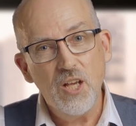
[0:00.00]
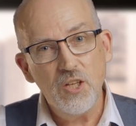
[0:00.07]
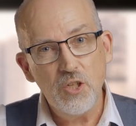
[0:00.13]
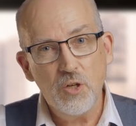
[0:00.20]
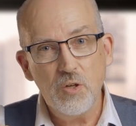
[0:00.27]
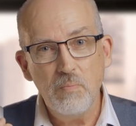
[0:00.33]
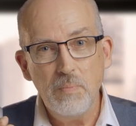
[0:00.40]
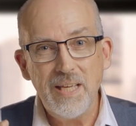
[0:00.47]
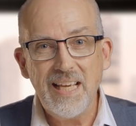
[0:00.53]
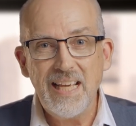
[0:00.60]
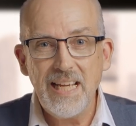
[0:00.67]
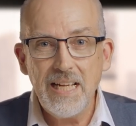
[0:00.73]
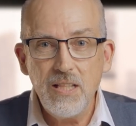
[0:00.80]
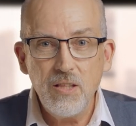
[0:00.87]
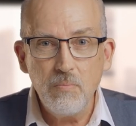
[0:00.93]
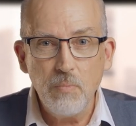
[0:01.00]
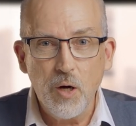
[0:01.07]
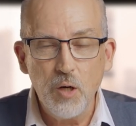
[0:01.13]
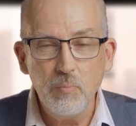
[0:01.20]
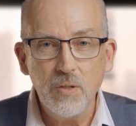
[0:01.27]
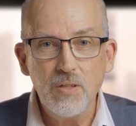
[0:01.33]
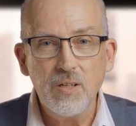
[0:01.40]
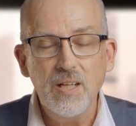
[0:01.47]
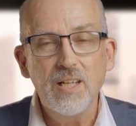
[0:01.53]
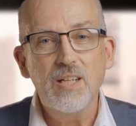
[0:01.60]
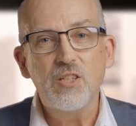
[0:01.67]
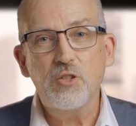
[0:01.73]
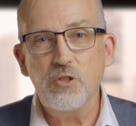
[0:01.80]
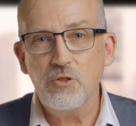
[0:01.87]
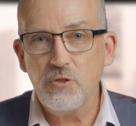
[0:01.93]
You can be in the moment,
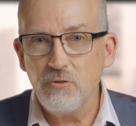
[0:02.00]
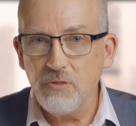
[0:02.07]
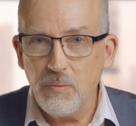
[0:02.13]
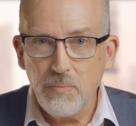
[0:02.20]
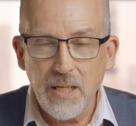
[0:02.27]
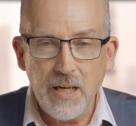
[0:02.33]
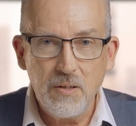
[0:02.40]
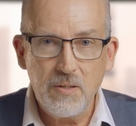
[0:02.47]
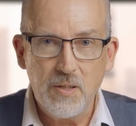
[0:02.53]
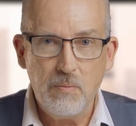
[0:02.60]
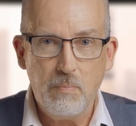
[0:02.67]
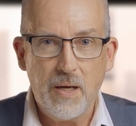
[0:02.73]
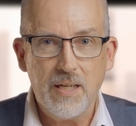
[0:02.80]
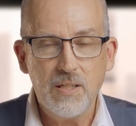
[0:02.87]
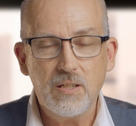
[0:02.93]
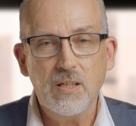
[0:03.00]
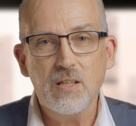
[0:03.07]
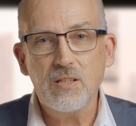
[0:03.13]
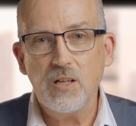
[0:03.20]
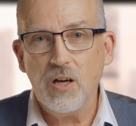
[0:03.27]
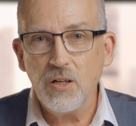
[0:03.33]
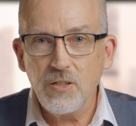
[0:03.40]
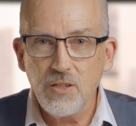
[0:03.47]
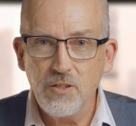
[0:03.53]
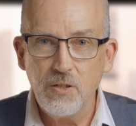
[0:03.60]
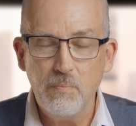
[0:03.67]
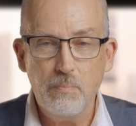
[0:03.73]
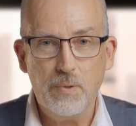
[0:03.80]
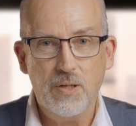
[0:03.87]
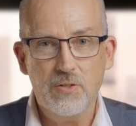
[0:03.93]
stripped down to the basics, utter
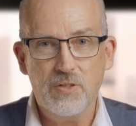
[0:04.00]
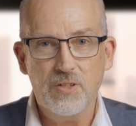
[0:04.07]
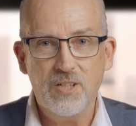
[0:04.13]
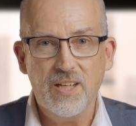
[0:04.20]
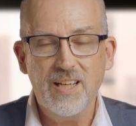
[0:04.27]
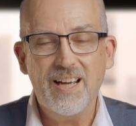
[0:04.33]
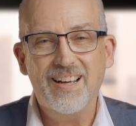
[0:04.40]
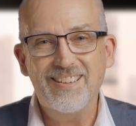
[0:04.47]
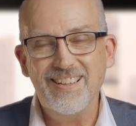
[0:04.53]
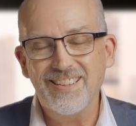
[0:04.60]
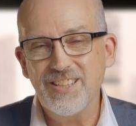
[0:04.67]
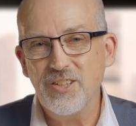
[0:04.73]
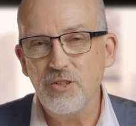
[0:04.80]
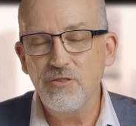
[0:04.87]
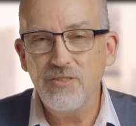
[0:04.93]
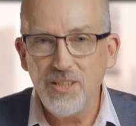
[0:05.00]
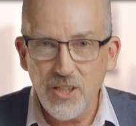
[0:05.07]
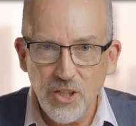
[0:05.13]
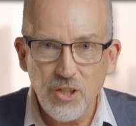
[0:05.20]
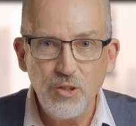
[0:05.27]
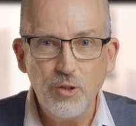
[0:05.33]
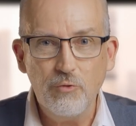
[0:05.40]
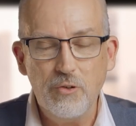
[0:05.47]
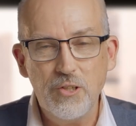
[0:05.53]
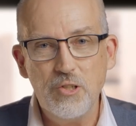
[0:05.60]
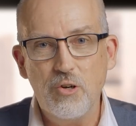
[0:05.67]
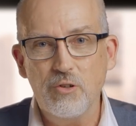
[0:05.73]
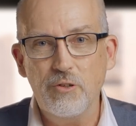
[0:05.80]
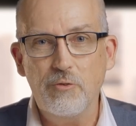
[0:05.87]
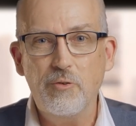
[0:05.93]
simplicity, traditional
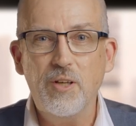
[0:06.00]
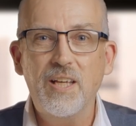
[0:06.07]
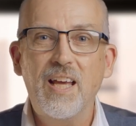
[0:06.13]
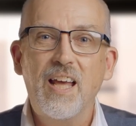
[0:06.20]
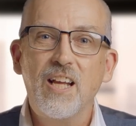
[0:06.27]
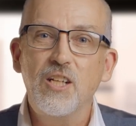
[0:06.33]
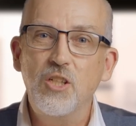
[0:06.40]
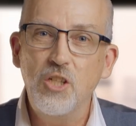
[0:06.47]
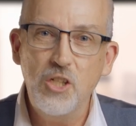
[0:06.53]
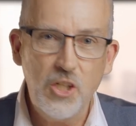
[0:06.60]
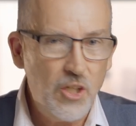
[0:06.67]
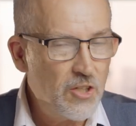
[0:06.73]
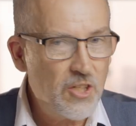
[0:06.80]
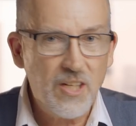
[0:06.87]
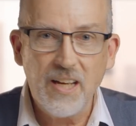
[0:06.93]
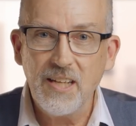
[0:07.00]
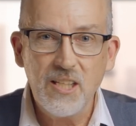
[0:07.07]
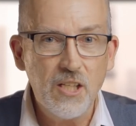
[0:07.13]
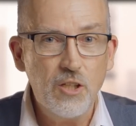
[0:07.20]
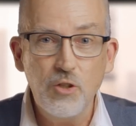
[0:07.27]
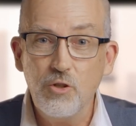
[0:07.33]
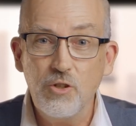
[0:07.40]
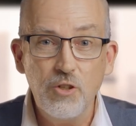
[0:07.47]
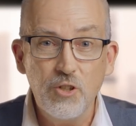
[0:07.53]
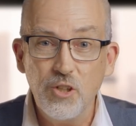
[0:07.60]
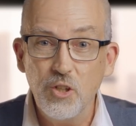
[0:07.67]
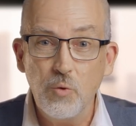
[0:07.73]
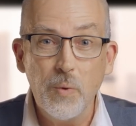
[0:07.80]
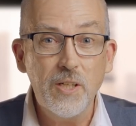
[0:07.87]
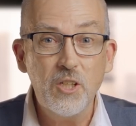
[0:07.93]
photography, just like you used to
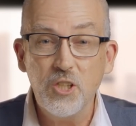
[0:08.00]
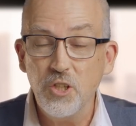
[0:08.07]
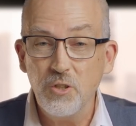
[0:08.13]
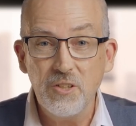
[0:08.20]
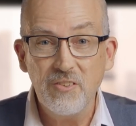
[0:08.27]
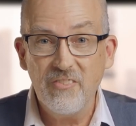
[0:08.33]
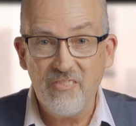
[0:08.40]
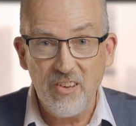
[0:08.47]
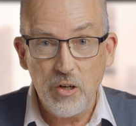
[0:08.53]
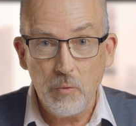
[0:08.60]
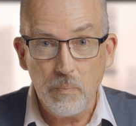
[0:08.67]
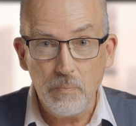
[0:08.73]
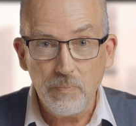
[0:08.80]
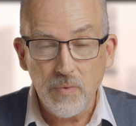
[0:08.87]
do when shooting film.